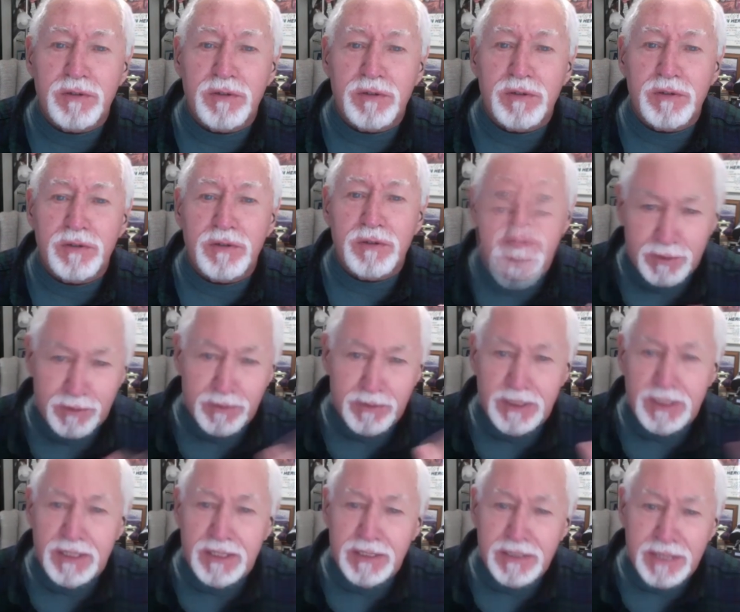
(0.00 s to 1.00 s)
So,
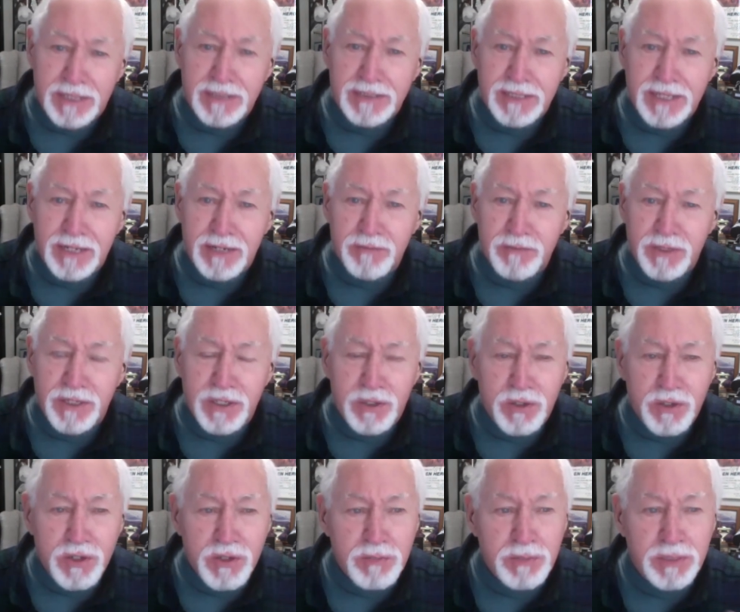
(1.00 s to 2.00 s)
not to get
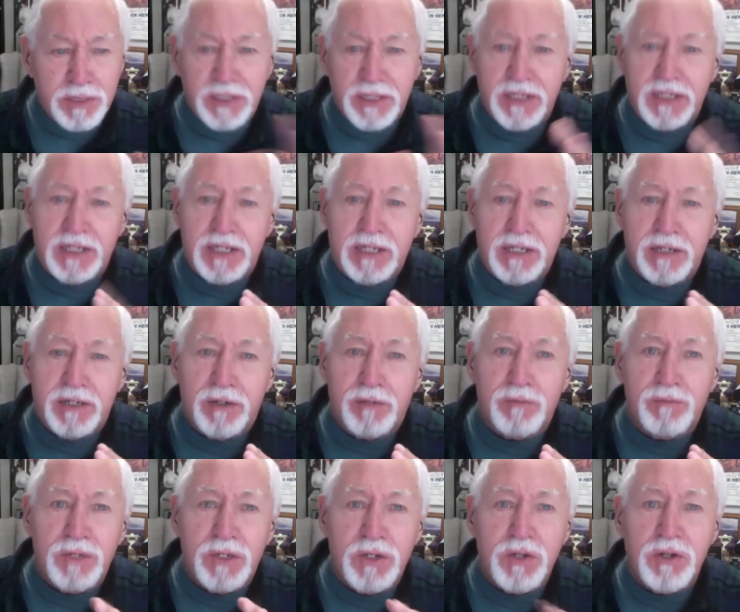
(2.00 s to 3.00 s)
religious, but the
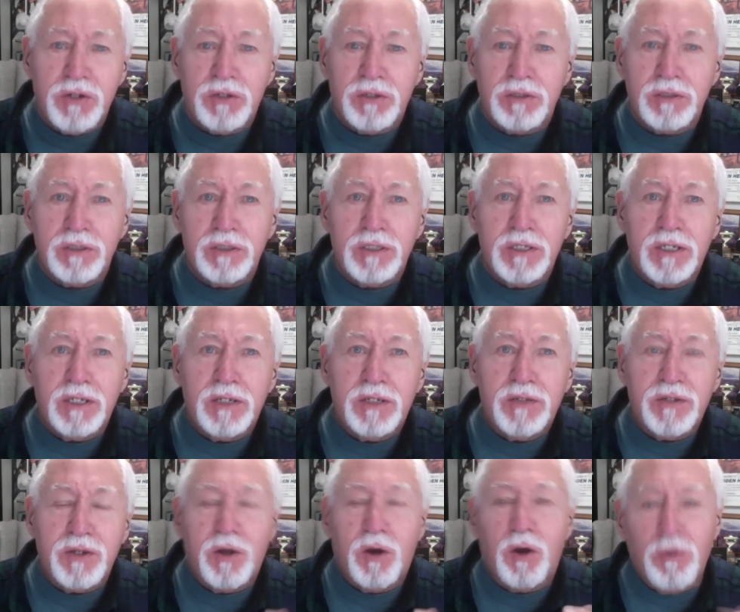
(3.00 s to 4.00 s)
original,
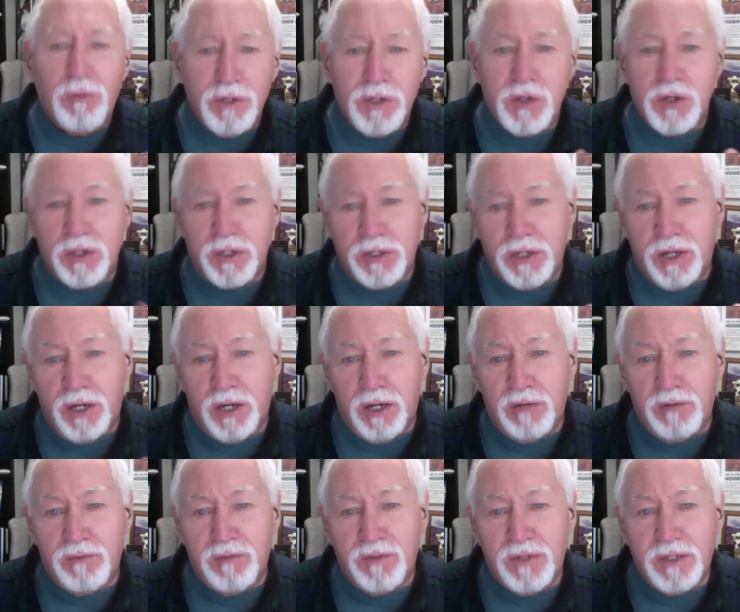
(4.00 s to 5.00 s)
the origin
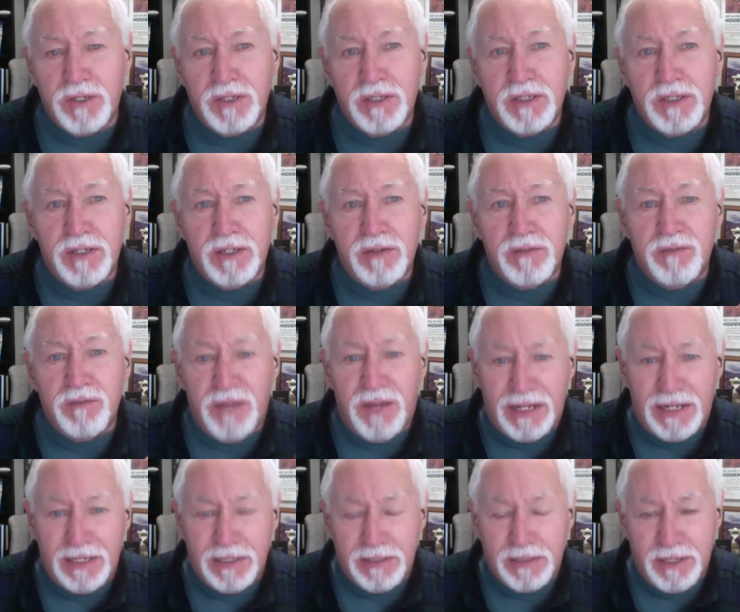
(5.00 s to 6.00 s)
of
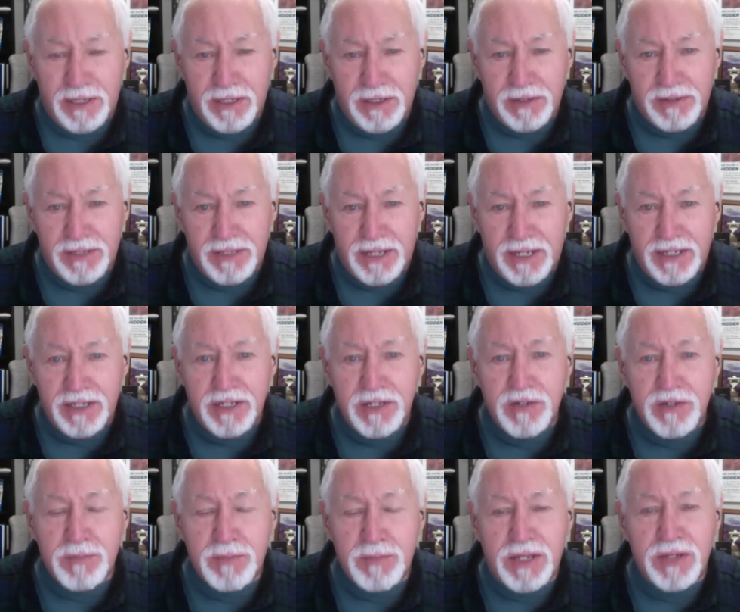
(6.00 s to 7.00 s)
Valentine's Day
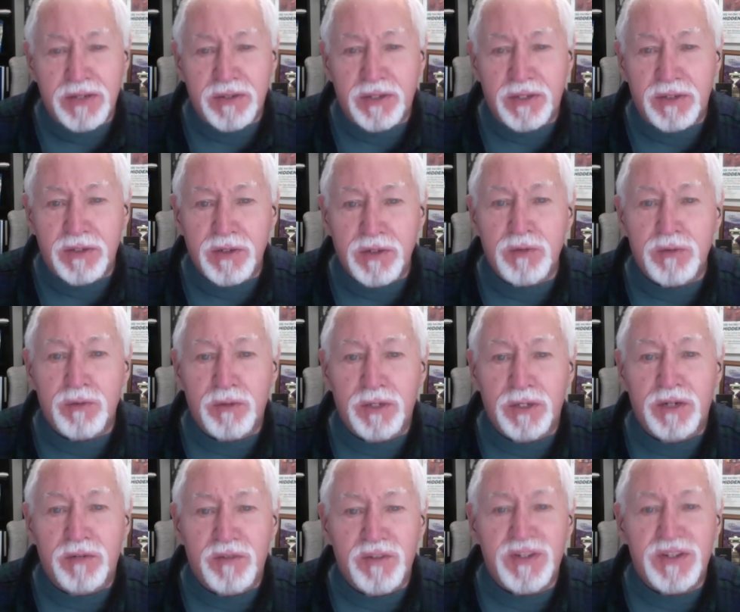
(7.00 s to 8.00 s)
is based on the
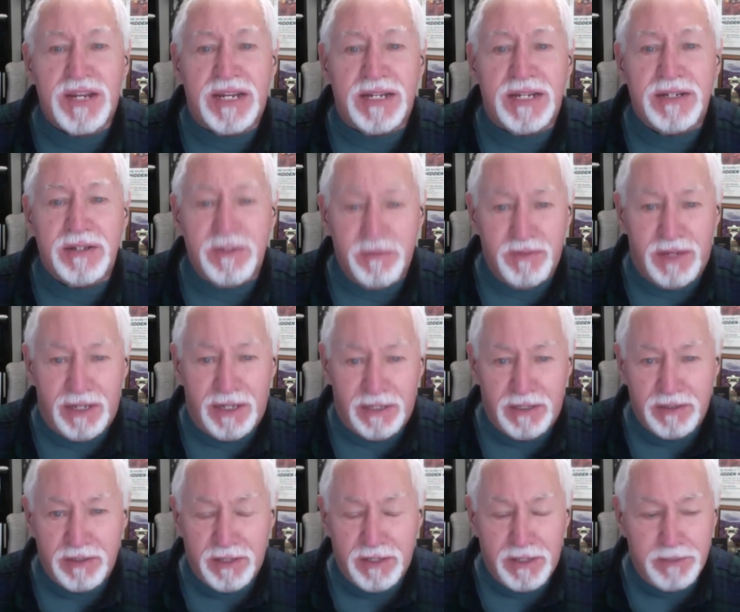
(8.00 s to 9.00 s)
story of Saint
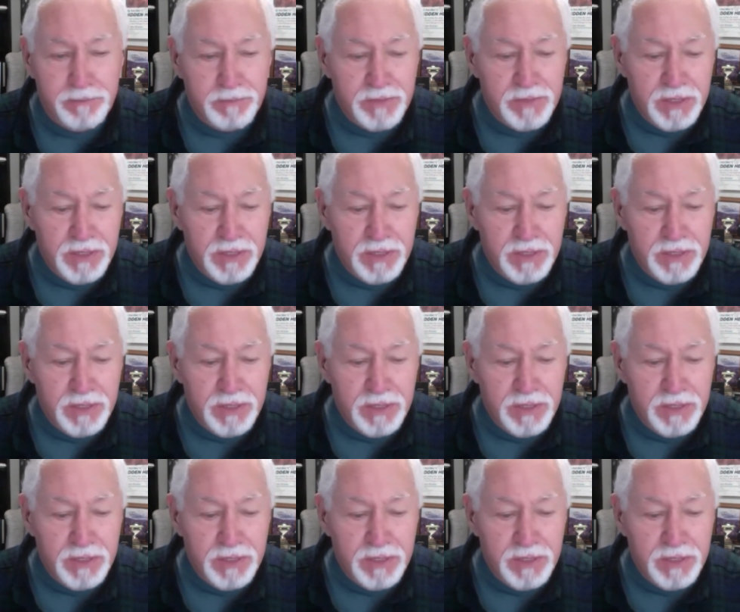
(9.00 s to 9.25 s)
Valentine.